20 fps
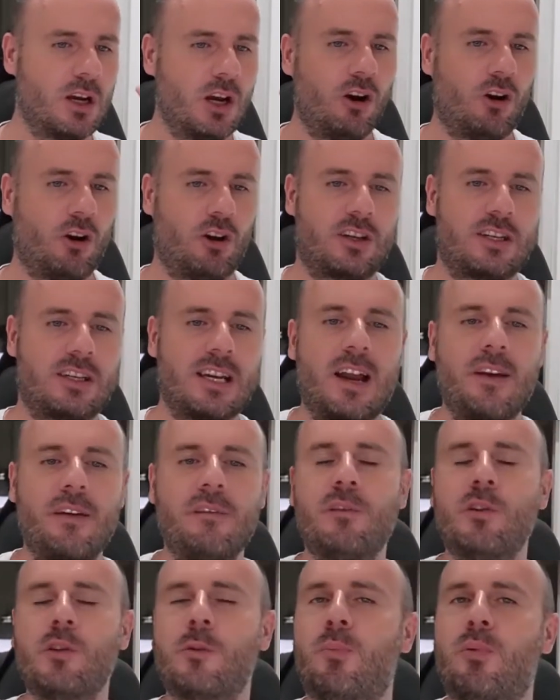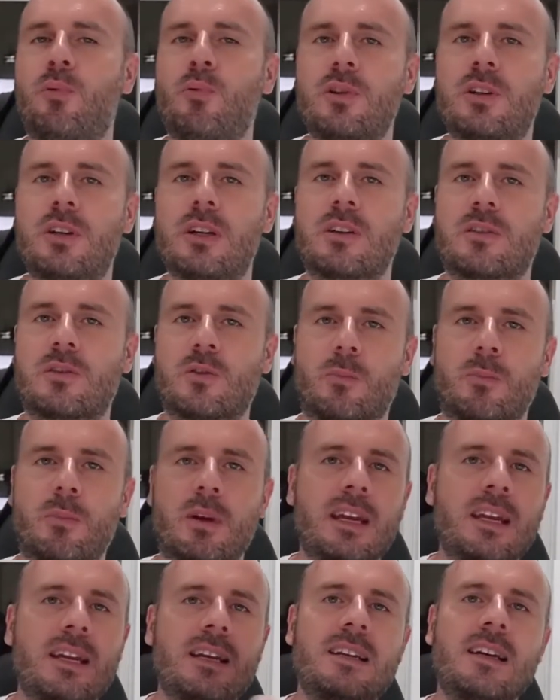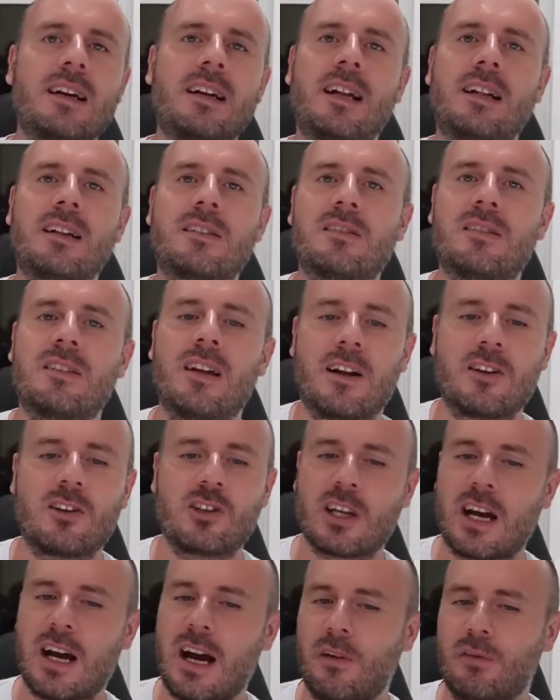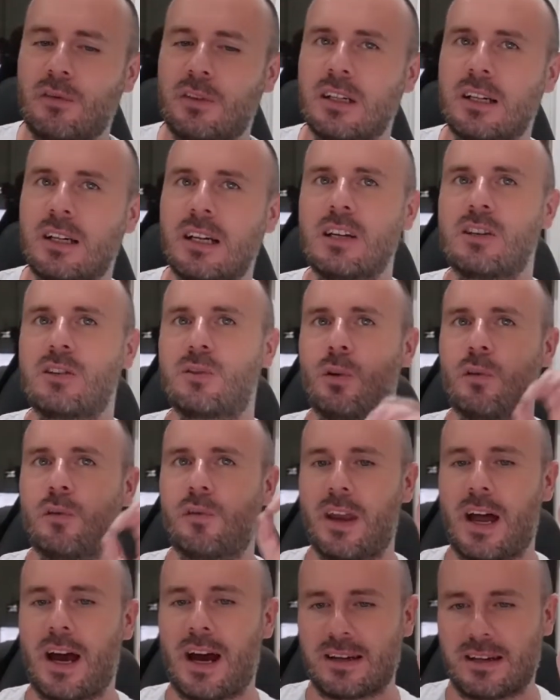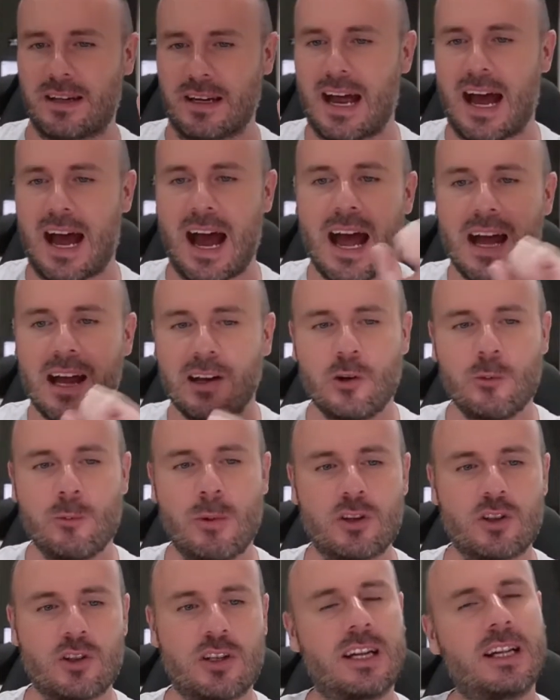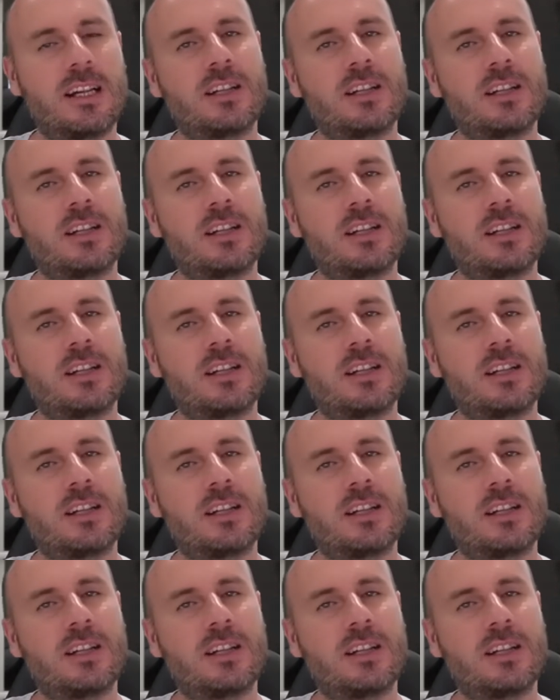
And then Putin will be transferred to the International Criminal Court in The Hague.